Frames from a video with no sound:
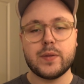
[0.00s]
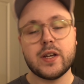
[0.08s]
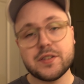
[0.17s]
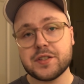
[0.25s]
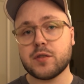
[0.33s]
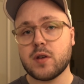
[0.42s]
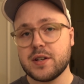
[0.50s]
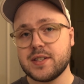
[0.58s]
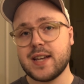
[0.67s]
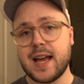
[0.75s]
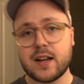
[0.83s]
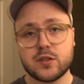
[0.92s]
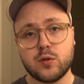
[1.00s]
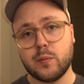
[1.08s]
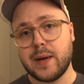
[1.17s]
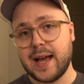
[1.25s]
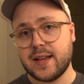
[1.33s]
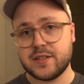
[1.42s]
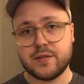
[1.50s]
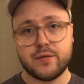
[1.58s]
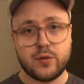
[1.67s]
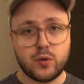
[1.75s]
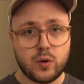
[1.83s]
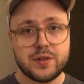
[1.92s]
Because it creates an actual passive
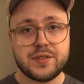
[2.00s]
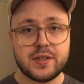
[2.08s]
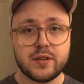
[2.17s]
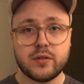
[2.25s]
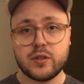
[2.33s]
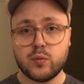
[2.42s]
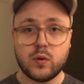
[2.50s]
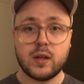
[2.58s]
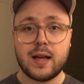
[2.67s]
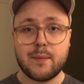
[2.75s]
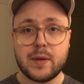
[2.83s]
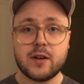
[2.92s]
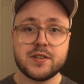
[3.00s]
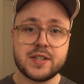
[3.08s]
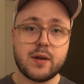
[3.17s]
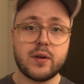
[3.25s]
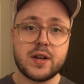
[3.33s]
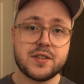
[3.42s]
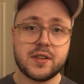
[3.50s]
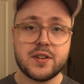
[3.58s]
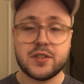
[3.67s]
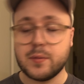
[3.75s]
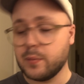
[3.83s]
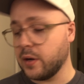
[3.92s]
noise seal, you will have better sound
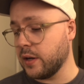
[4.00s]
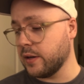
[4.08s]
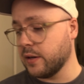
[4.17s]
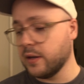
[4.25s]
isolation, but